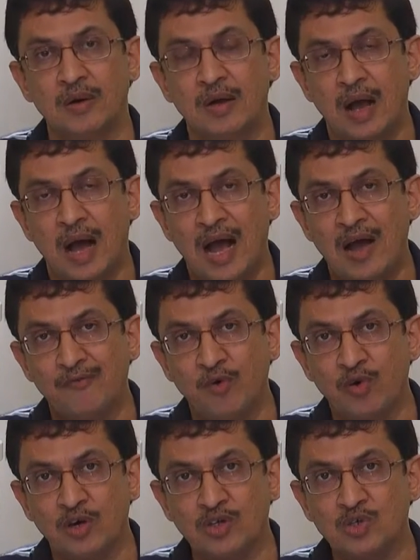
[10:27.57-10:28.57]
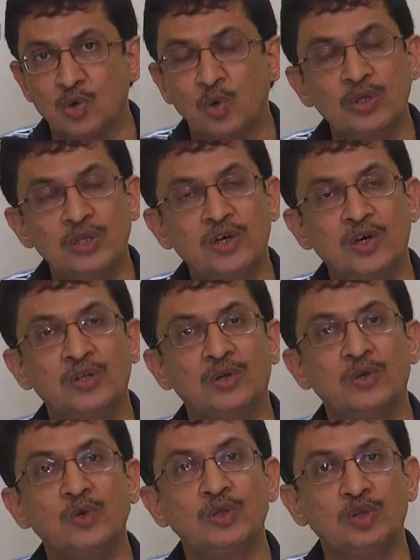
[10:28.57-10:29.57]
I have focused only on
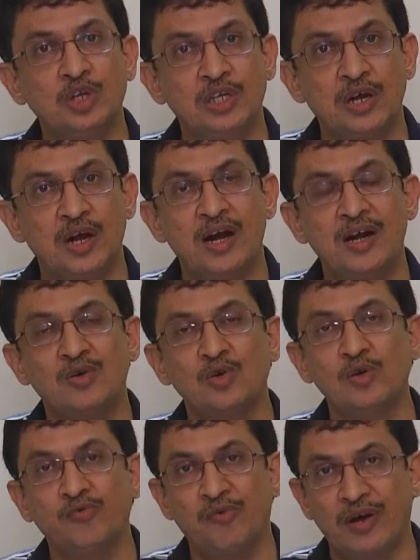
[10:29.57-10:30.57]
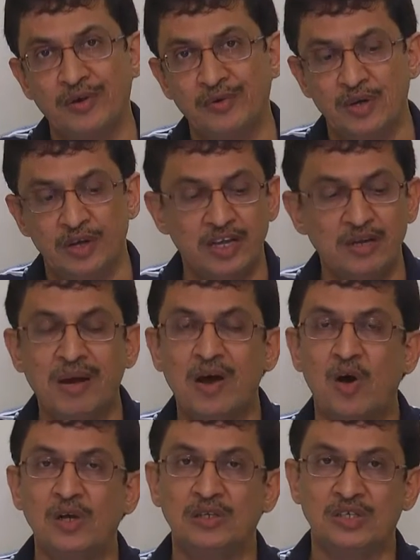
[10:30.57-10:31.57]
rule 3 and rule 5 in my
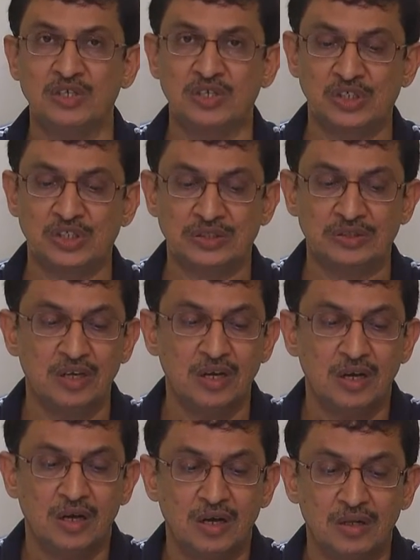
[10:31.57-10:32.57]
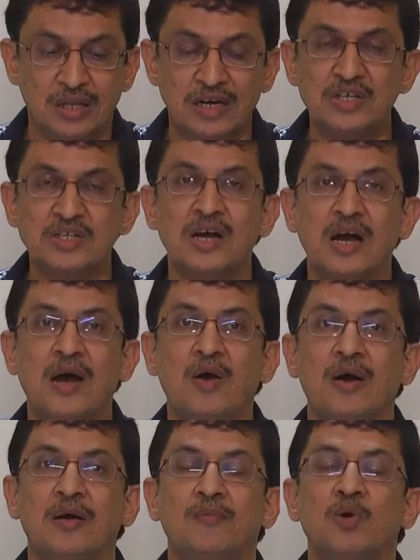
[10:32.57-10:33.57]
all discussion. That is the
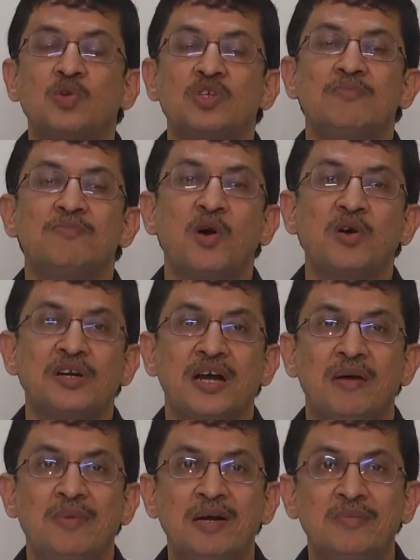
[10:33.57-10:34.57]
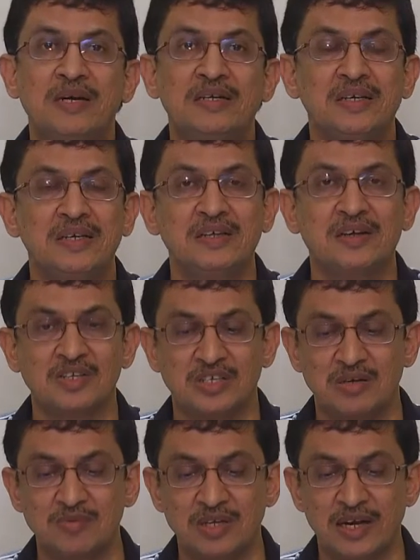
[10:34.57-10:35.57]
most important amendment in
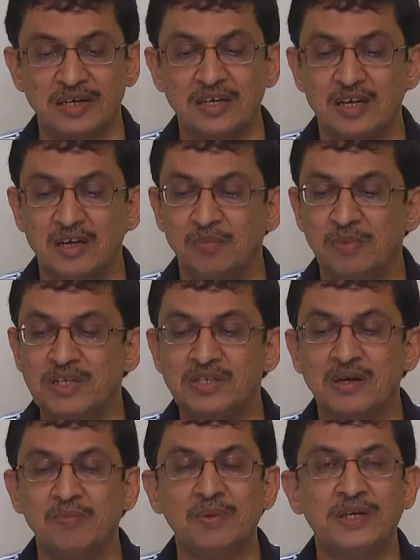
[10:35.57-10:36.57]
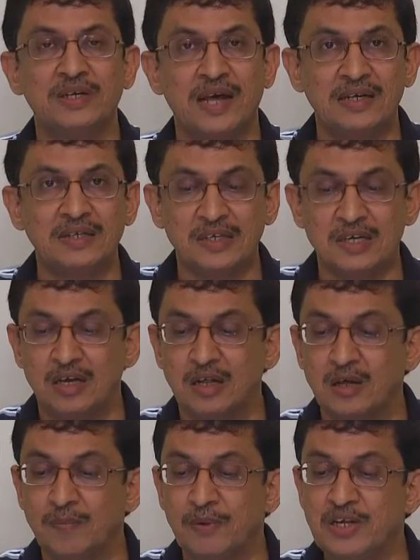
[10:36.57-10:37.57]
Customs Act. Please complete that.
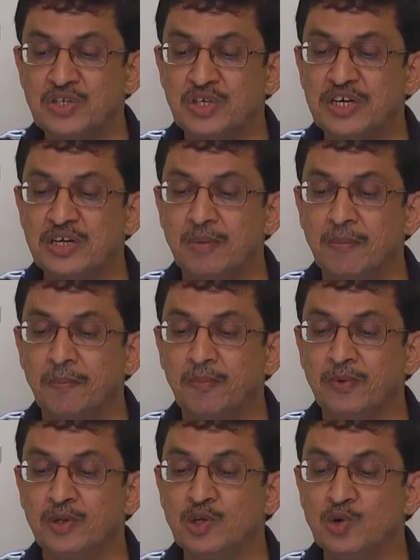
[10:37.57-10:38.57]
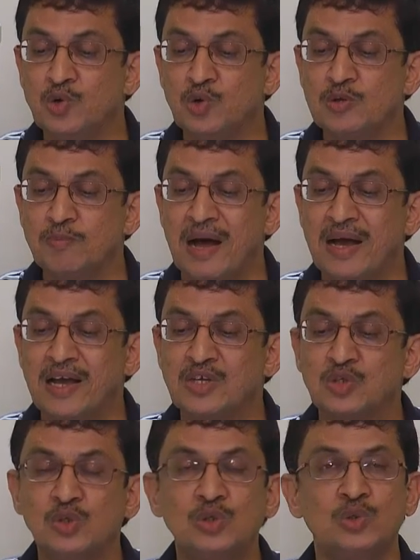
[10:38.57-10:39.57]
Please read new rule, baggage
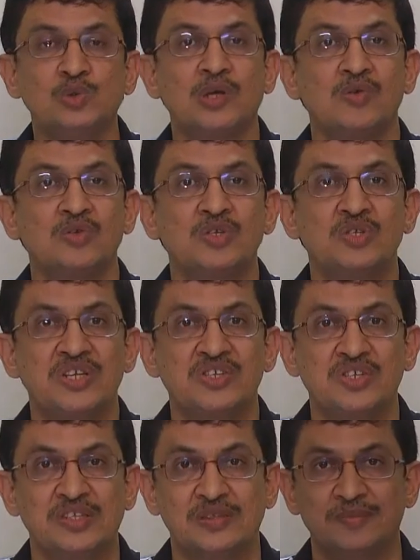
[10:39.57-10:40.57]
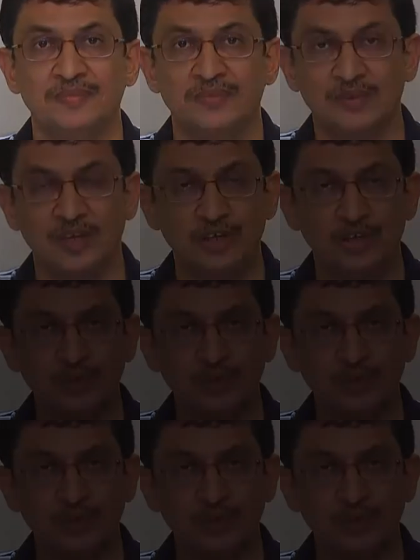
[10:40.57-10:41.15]
rule 2016. Thank you.